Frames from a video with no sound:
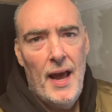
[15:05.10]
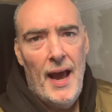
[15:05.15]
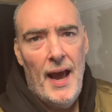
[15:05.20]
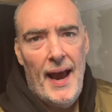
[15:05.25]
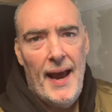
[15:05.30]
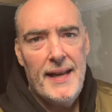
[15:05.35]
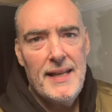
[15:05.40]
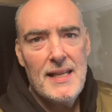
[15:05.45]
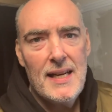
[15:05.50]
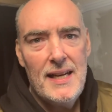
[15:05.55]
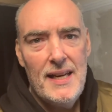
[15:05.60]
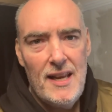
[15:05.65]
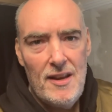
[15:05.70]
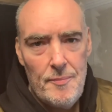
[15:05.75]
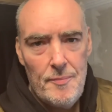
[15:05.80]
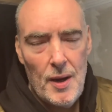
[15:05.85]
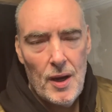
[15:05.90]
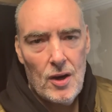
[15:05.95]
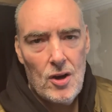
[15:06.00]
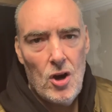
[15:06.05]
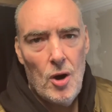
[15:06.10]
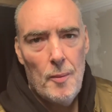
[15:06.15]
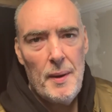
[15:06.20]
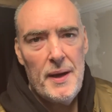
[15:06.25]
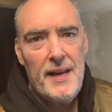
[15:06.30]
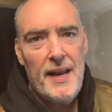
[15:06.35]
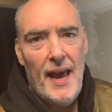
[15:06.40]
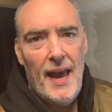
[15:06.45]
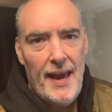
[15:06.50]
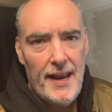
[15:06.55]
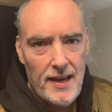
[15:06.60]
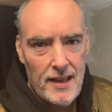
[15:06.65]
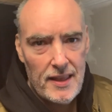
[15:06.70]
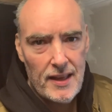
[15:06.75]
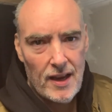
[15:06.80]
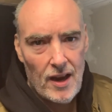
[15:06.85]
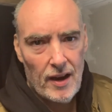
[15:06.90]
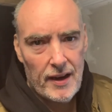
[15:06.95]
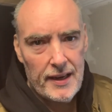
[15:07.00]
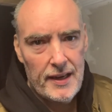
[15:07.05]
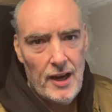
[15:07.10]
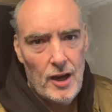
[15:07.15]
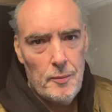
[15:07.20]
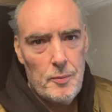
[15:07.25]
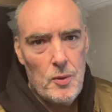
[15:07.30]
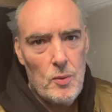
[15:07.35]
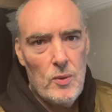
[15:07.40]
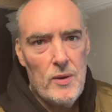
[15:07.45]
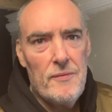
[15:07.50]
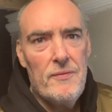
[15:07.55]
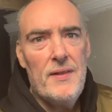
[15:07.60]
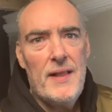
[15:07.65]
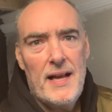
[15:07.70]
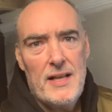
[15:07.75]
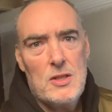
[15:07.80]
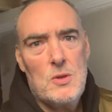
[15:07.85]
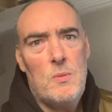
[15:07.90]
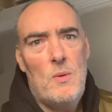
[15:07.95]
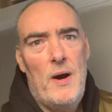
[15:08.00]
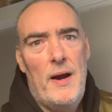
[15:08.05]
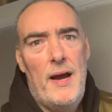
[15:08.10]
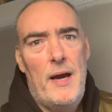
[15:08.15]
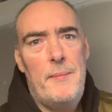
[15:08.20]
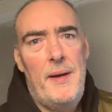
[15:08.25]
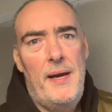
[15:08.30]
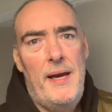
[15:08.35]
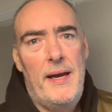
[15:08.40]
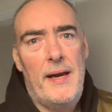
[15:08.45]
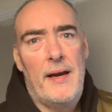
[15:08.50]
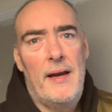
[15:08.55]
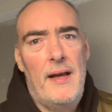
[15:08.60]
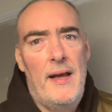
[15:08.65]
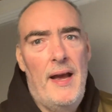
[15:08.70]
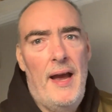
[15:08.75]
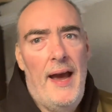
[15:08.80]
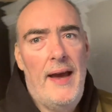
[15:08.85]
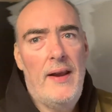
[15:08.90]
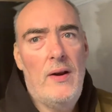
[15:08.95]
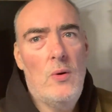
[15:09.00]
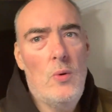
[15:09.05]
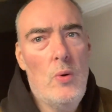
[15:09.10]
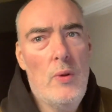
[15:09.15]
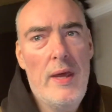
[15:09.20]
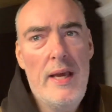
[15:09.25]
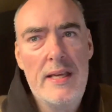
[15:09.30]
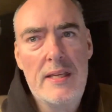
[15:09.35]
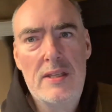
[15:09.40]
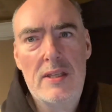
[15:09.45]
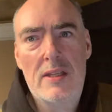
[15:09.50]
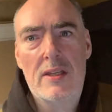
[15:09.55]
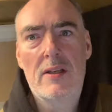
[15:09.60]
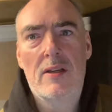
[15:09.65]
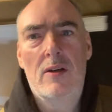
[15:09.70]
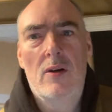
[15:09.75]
and leave me a comment. Anything I can help you with, that's why I'm here. And all this,